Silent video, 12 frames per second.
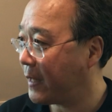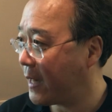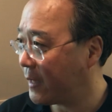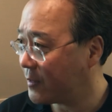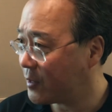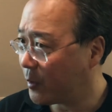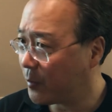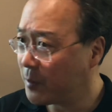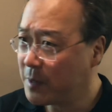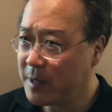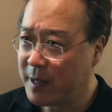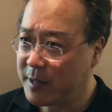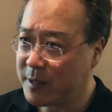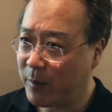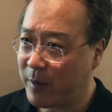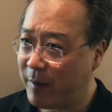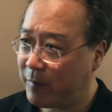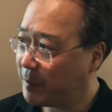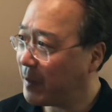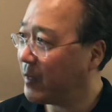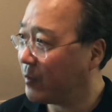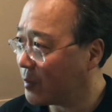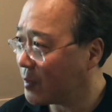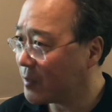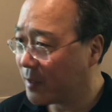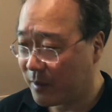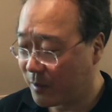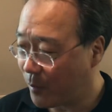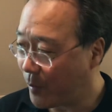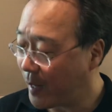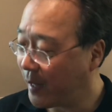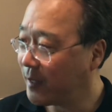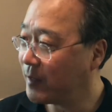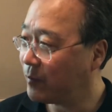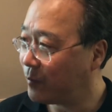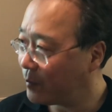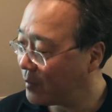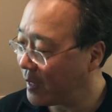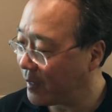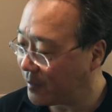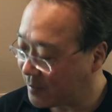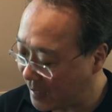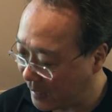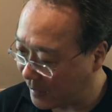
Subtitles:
and so everybody was quiet and